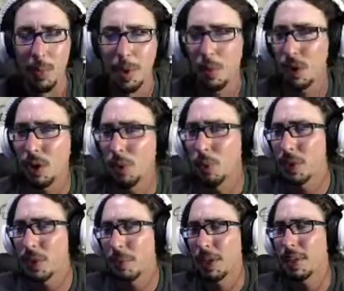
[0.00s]
I wanted to point
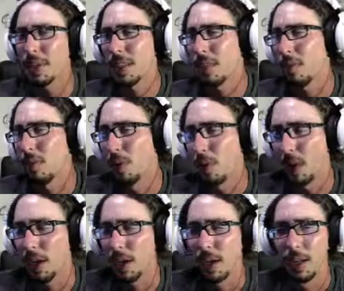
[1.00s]
something else out real
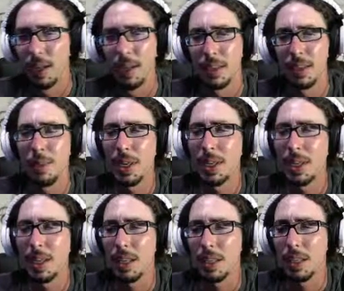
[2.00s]
quick.
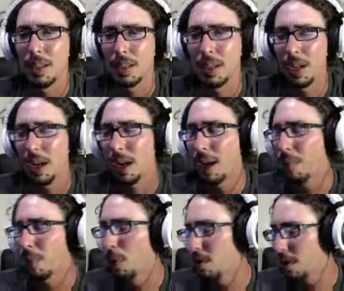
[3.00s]
I
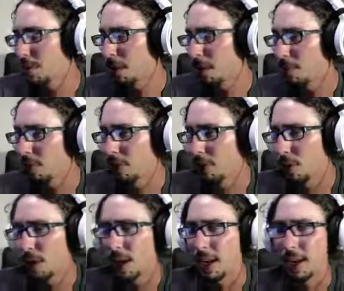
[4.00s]
posted my
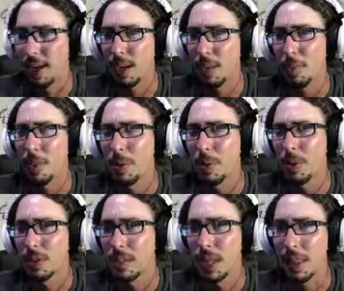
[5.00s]
review, and I had a couple people
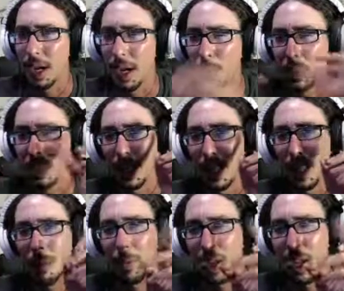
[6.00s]
say that I was a
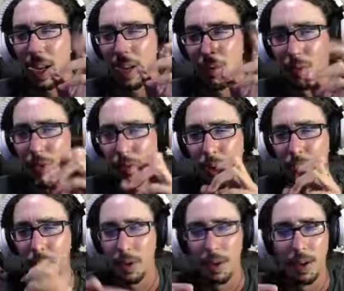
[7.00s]
paid
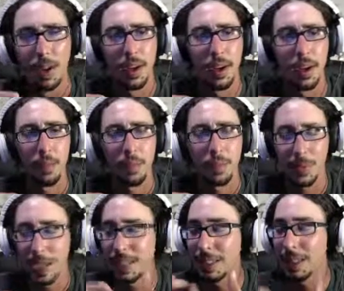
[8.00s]
reviewer.
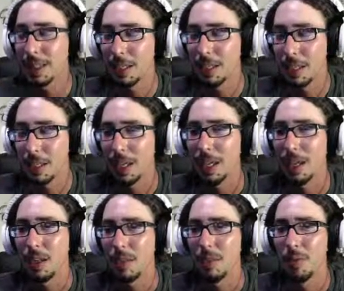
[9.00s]
I did get the key
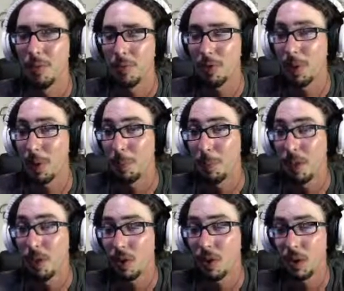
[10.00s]
from a
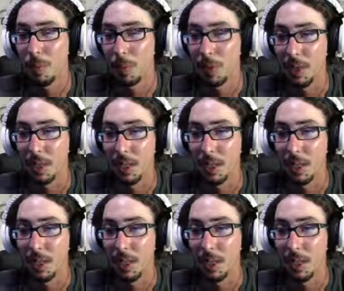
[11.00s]
PR company,